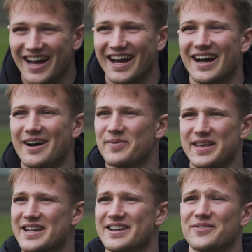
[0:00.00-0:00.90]
Uh, I'm
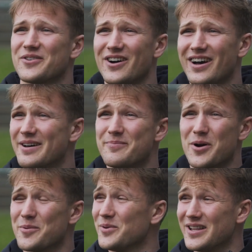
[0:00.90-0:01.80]
thinking that uh, a
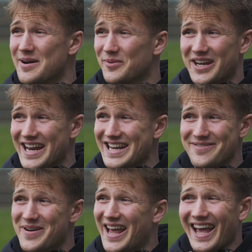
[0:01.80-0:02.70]
purple Lamborghini.